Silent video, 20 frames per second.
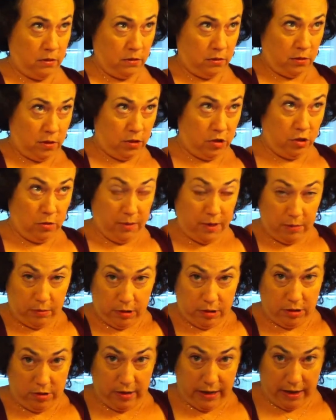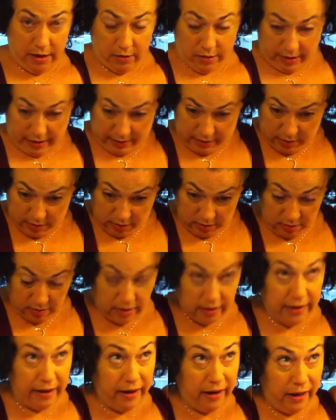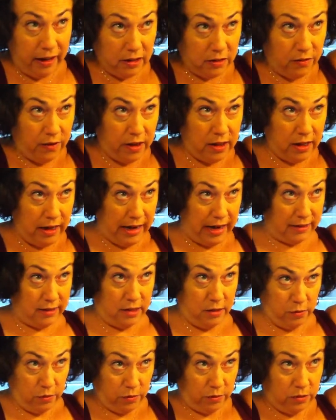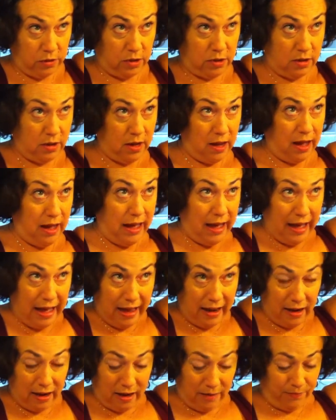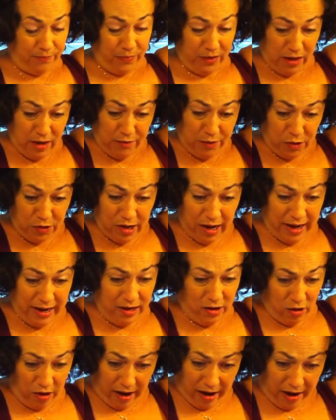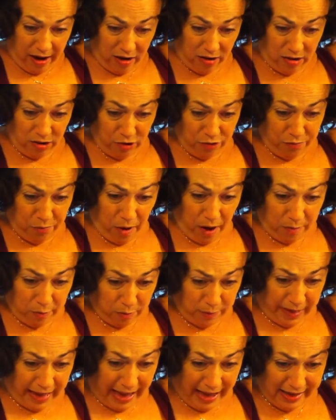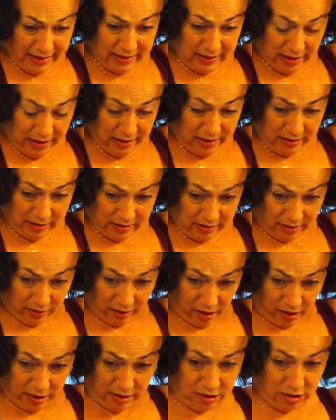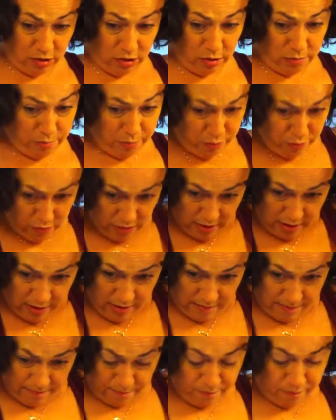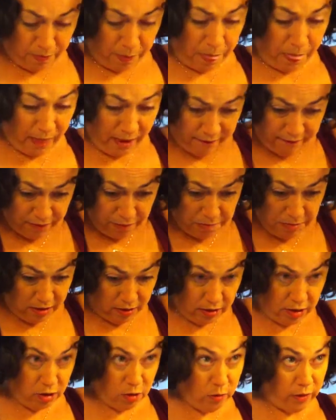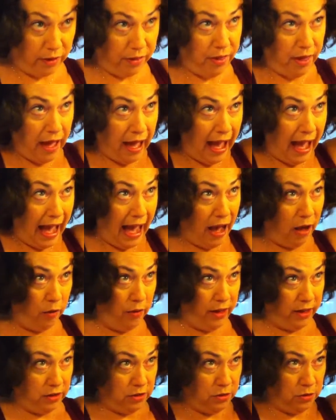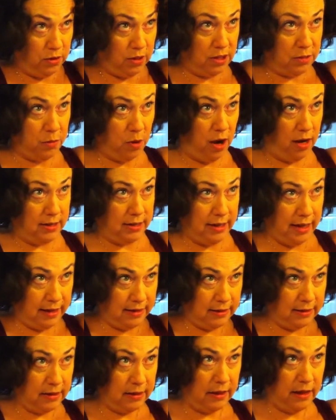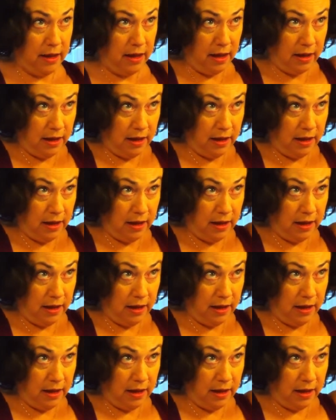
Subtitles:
So that you'll be able to do that. Okay, so let's find the nasty roots. And if you're dyeing your hair, you've probably had it done in a salon, so you're pretty familiar with how they do this process.